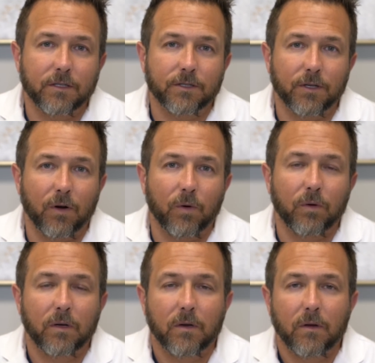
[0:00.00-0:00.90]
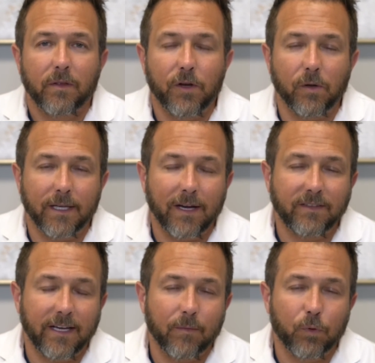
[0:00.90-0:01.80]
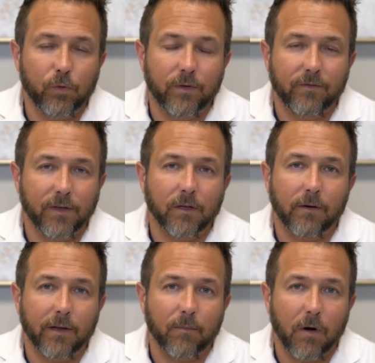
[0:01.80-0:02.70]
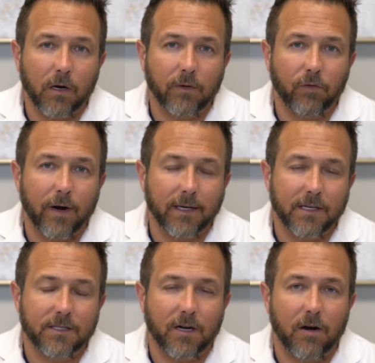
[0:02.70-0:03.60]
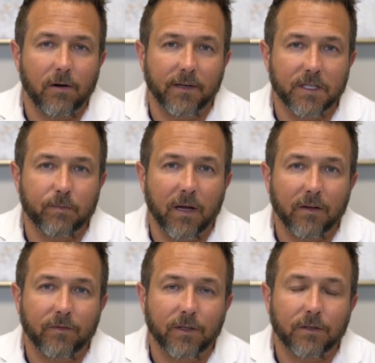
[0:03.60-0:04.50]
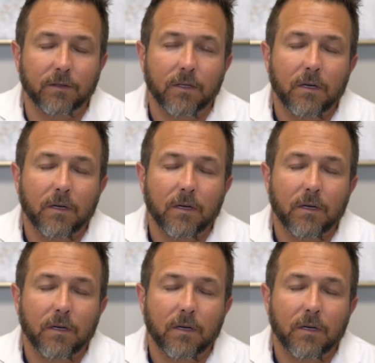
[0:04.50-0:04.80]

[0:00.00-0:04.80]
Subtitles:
So the only FDA approved filler on the market for acne scarring is Bellafill,